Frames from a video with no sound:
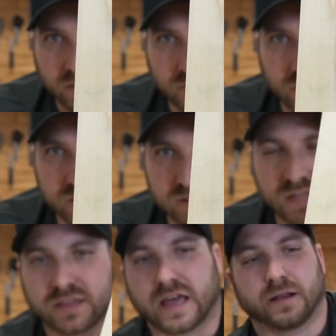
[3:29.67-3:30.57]
If you can
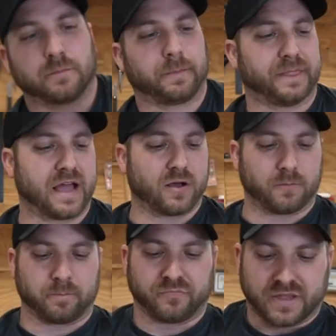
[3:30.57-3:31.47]
see that. Now,
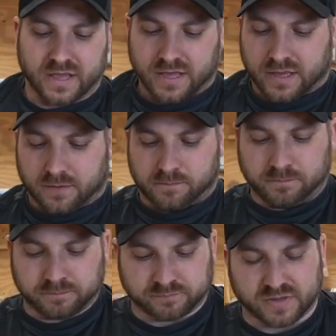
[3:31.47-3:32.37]

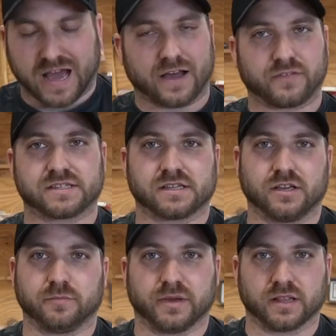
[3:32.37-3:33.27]
obviously
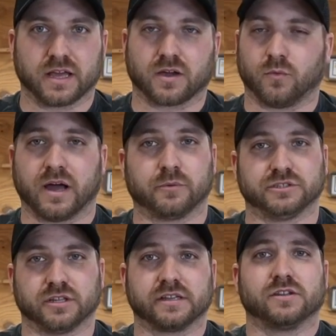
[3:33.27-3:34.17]
you'd be like, why would
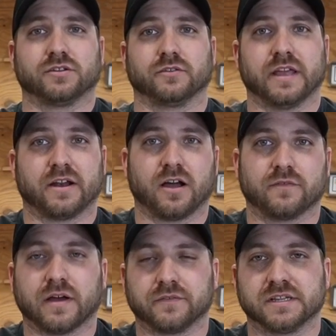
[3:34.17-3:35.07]
you like to turn that
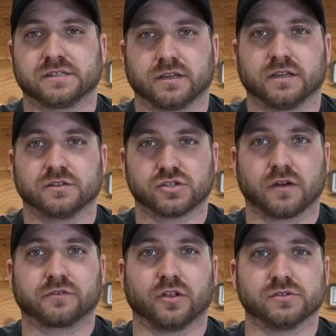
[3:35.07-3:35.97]
off? Obviously,
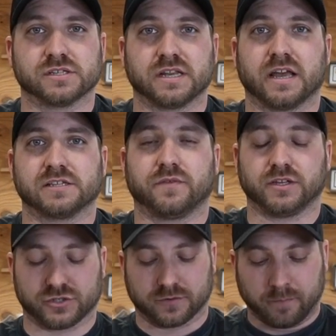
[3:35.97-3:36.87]
soft close is a nice
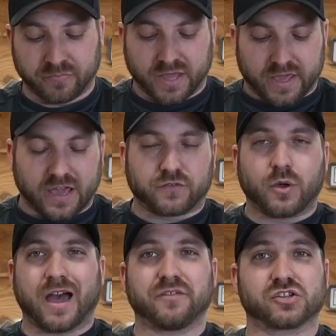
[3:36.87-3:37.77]
feature. If you
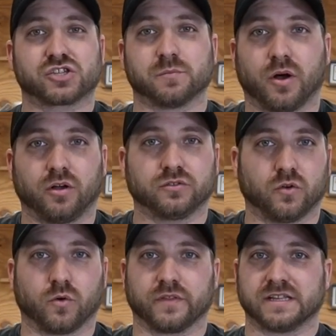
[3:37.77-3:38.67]
have a small
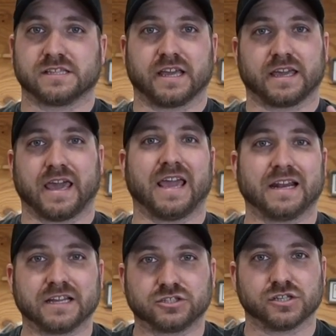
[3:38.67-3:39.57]
door that's like
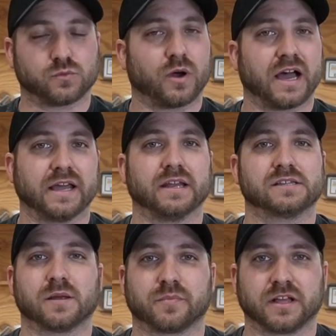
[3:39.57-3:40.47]
8 inches wide,
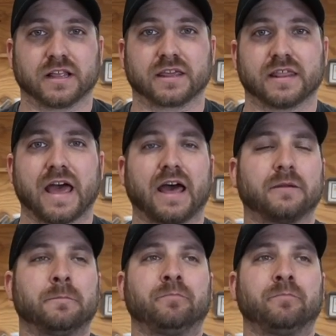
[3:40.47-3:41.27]
something like that,